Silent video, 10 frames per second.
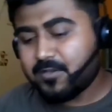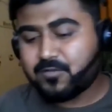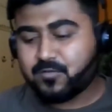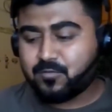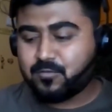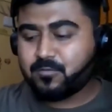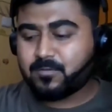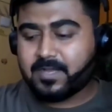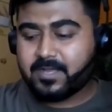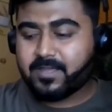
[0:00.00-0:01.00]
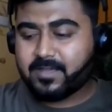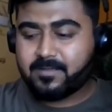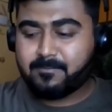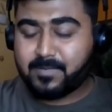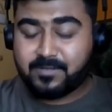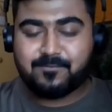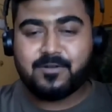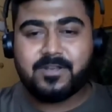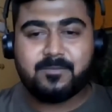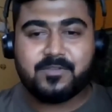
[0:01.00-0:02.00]
So I, I my
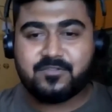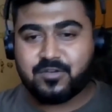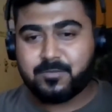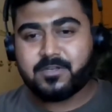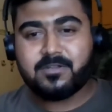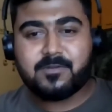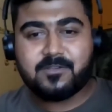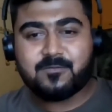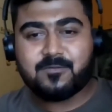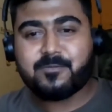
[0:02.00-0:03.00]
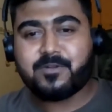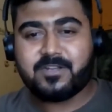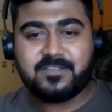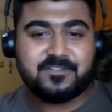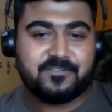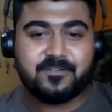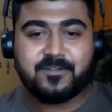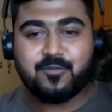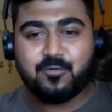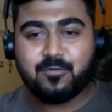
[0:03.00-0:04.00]
full name is Joymalya Basu Roy, but I generally
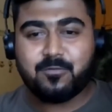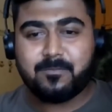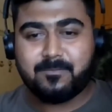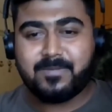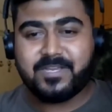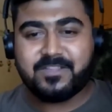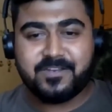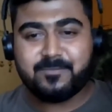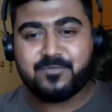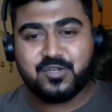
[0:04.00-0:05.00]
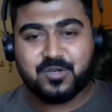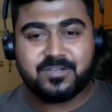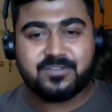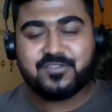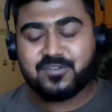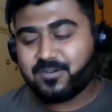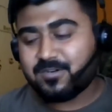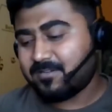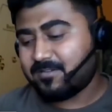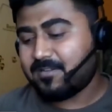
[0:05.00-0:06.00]
go by the name Joy in
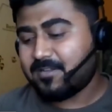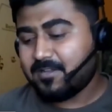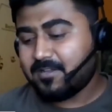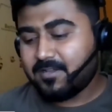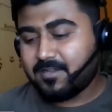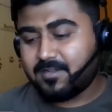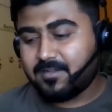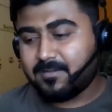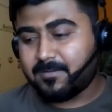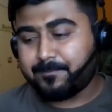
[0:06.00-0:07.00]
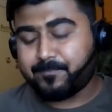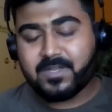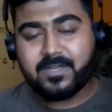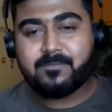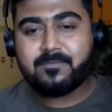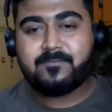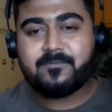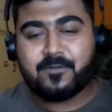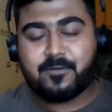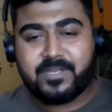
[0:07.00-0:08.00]
short. Um, I'm
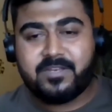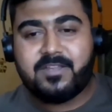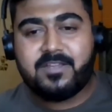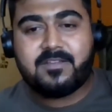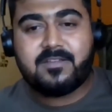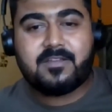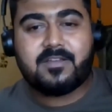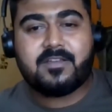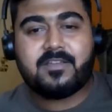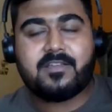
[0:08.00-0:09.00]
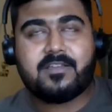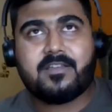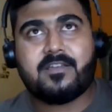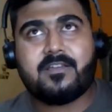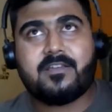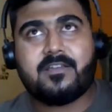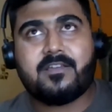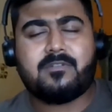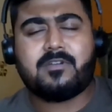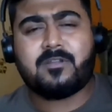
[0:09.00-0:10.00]
from India. I have
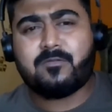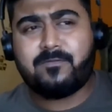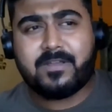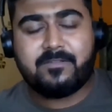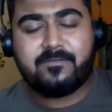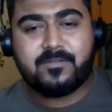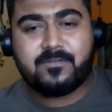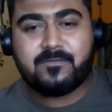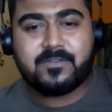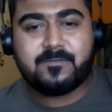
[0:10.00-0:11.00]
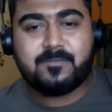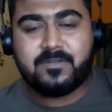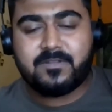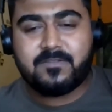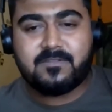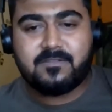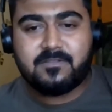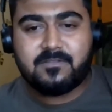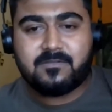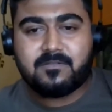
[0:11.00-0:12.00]
uh, around five years of experience in
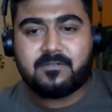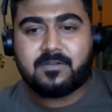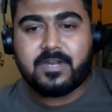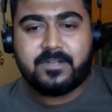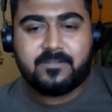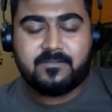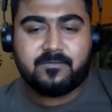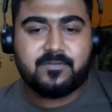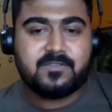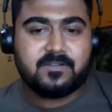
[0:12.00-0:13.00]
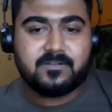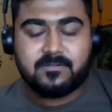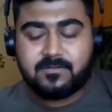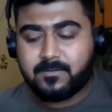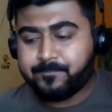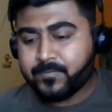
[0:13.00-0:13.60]
this uh, IT service sector.